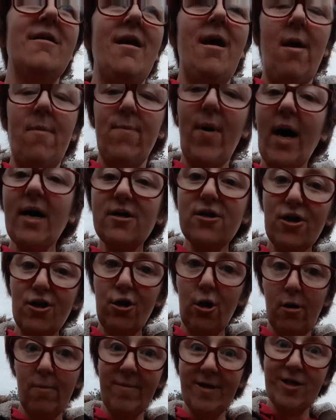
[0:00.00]
back to
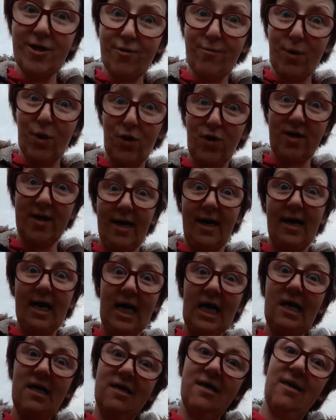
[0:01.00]
normal tomorrow,
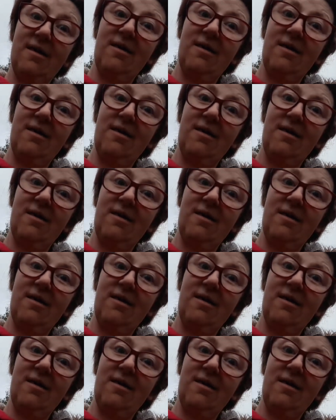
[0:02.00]
guys.